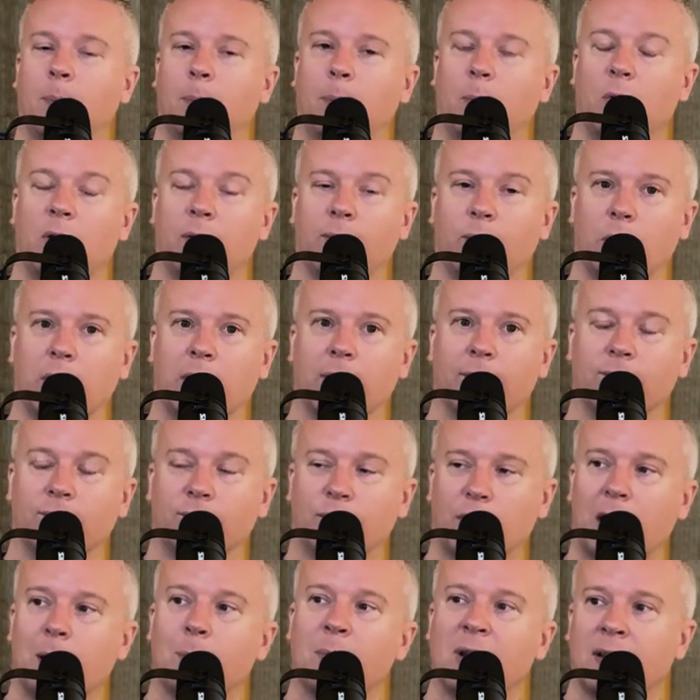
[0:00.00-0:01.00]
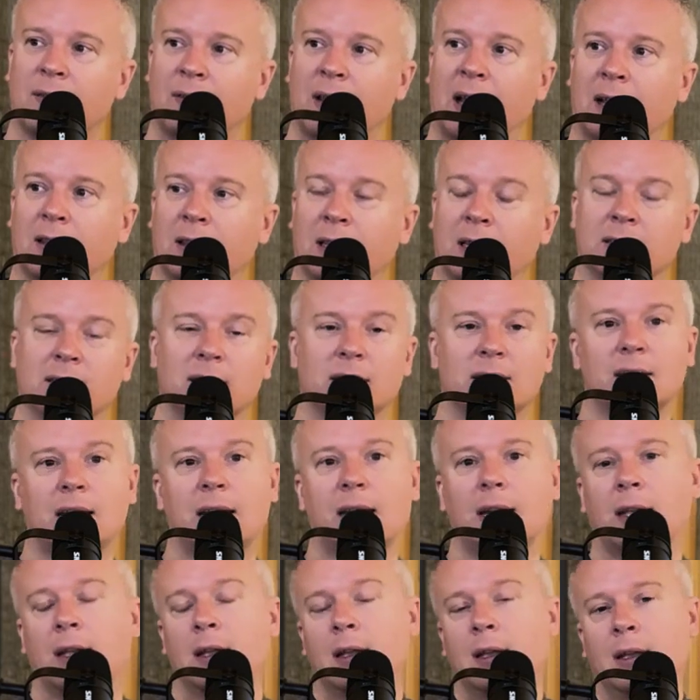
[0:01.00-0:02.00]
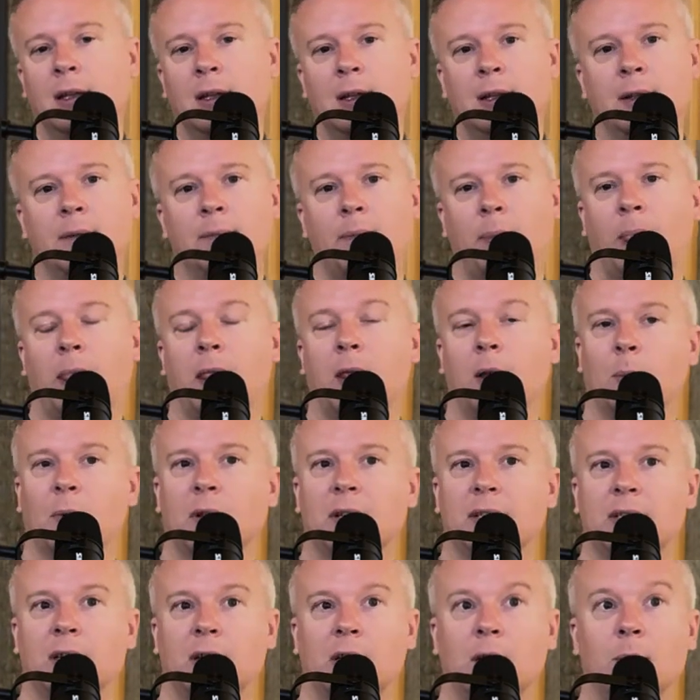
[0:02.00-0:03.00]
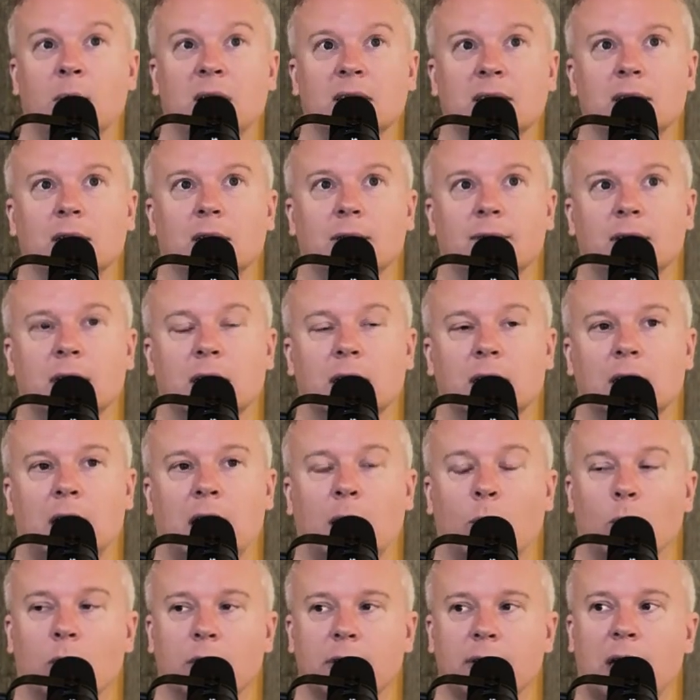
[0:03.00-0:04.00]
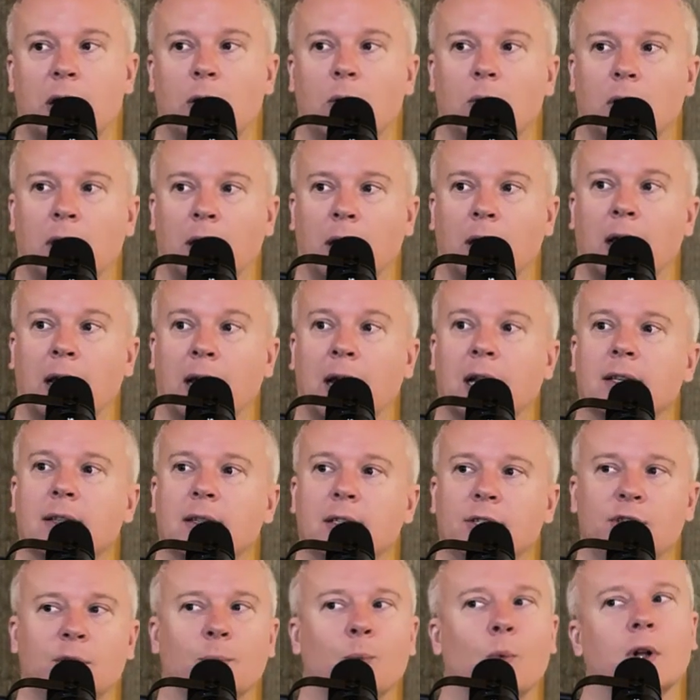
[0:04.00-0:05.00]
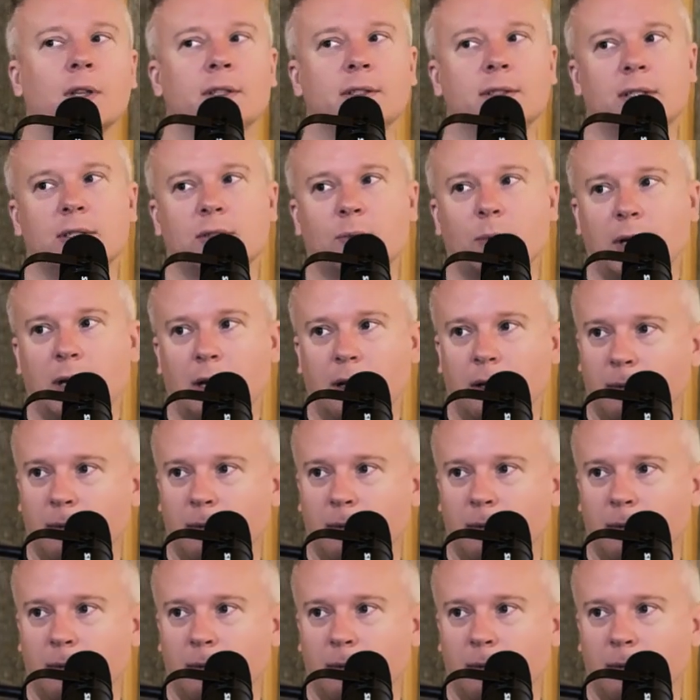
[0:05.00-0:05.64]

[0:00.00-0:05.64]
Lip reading: if we can frame it in that lens, it's like, I'm going to tell on myself here. I worked out. I got to the gym once this week.